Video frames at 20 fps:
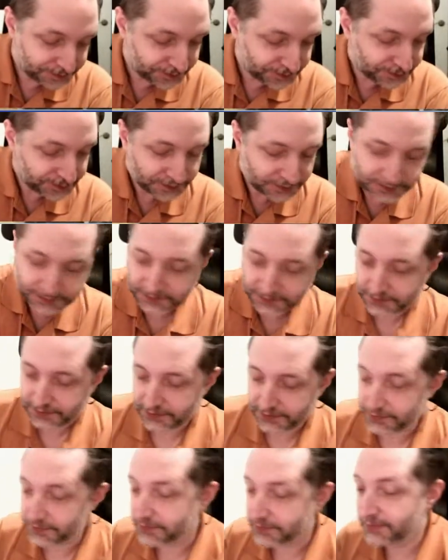Alright,
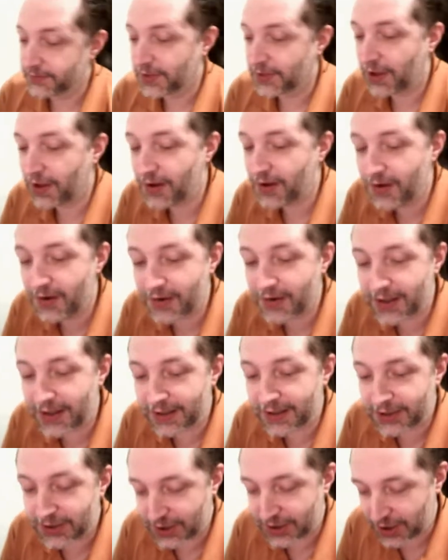show me the
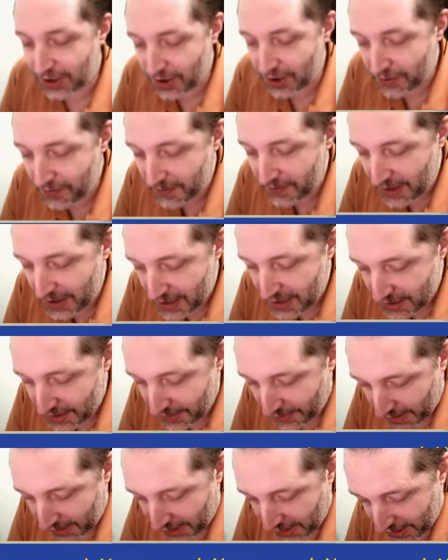money.
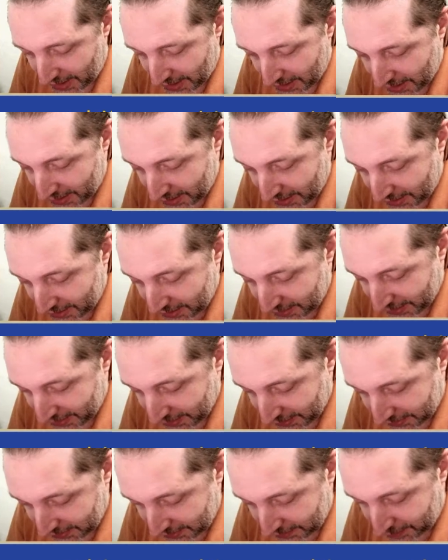Polar
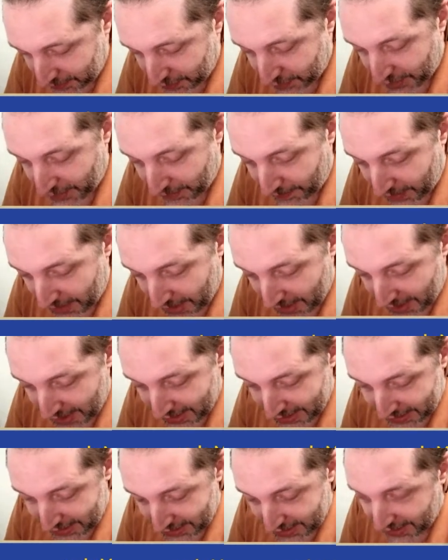Blast, like I say,
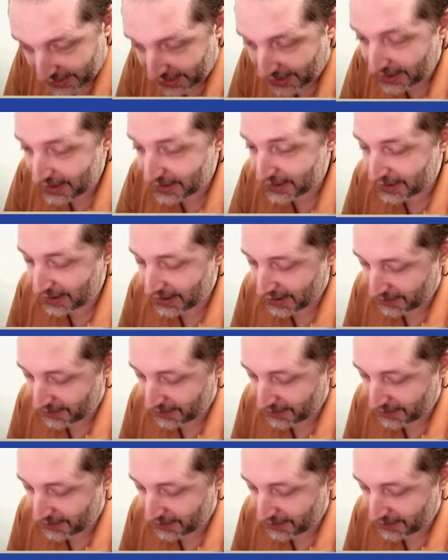amazing card.